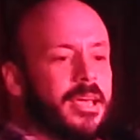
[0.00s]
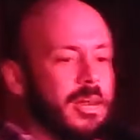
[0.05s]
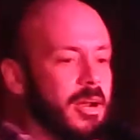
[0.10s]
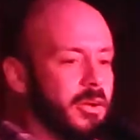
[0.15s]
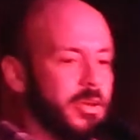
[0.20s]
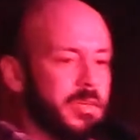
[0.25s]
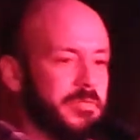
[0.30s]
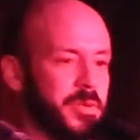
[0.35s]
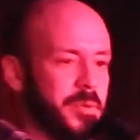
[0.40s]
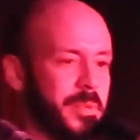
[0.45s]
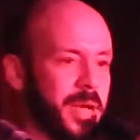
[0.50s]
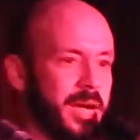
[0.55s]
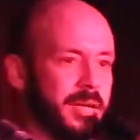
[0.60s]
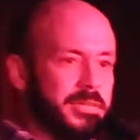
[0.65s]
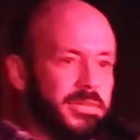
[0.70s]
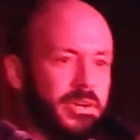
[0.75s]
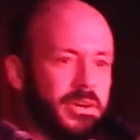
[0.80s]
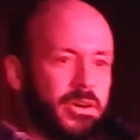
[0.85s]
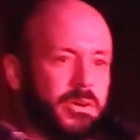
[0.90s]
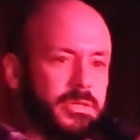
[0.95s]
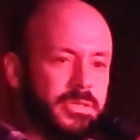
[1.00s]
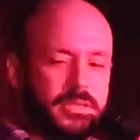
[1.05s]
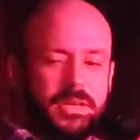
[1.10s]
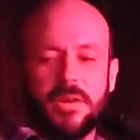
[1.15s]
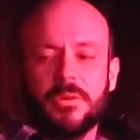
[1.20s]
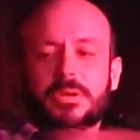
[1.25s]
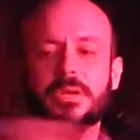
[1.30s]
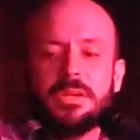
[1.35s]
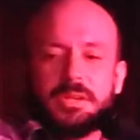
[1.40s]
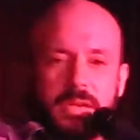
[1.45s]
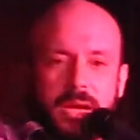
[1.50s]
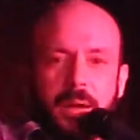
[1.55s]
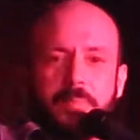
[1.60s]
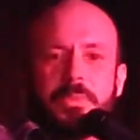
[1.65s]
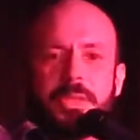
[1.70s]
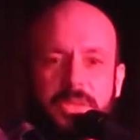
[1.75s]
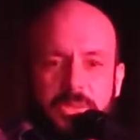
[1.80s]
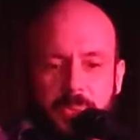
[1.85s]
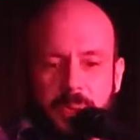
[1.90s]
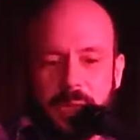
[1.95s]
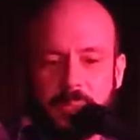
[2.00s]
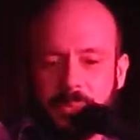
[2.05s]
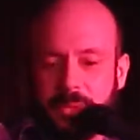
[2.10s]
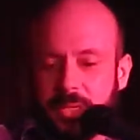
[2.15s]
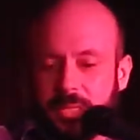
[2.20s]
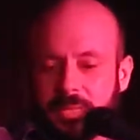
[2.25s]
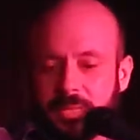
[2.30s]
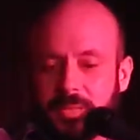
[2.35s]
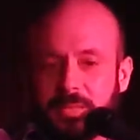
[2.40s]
And I'll give you back to your host. No, come this way, please.